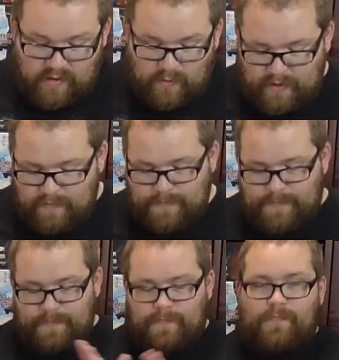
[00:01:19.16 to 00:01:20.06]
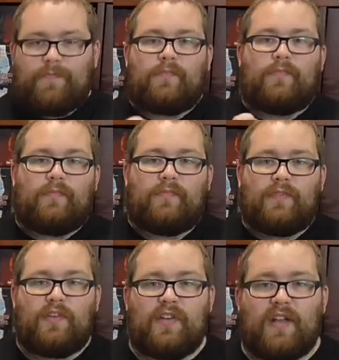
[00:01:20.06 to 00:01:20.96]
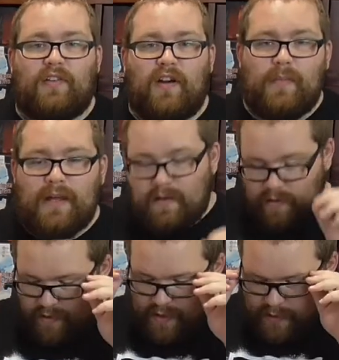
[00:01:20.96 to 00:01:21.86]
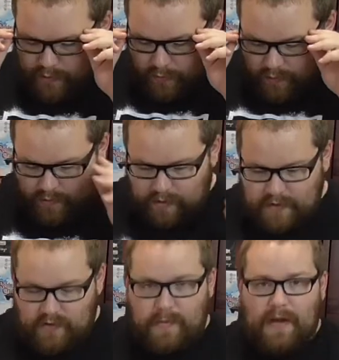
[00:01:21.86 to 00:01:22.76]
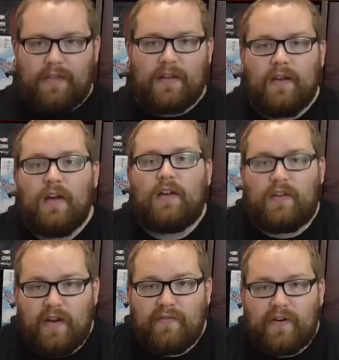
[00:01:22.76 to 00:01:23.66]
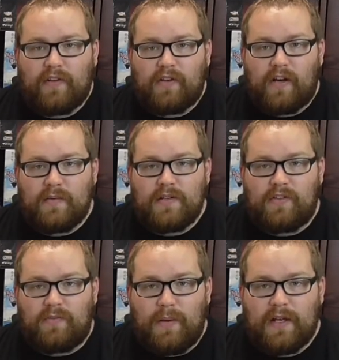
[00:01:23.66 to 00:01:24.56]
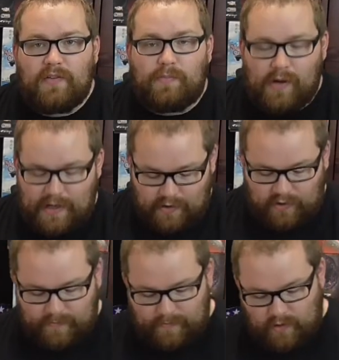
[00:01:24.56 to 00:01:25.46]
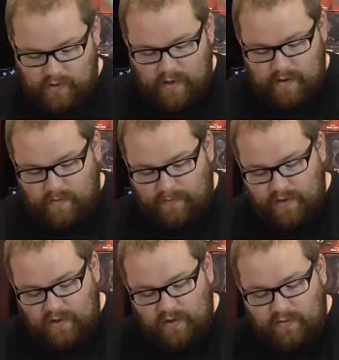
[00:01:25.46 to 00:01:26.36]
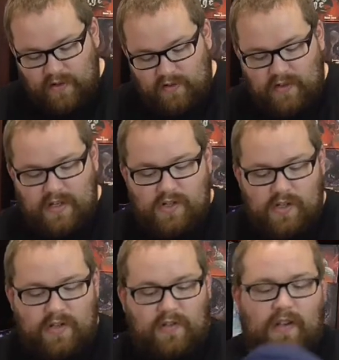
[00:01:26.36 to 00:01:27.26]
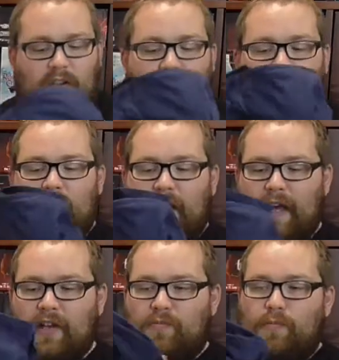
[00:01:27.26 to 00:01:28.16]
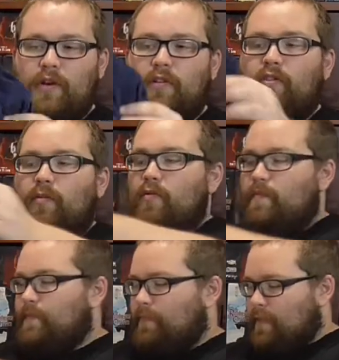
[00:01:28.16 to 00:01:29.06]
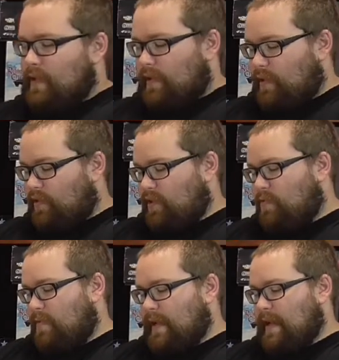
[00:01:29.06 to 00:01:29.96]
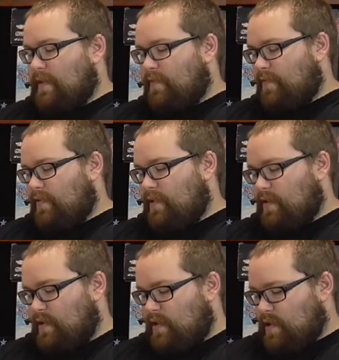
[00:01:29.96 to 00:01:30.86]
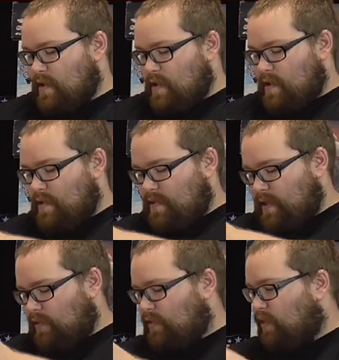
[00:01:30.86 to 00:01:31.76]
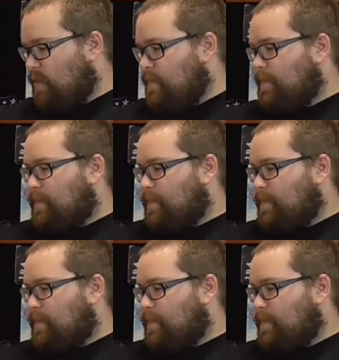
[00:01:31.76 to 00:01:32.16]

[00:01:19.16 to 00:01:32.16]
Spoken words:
Well, doesn't necessarily mean that it's a bad thing. You don't find diamonds as big as bricks. So first things first, T-shirt, as per normal. Let's see what we have this time.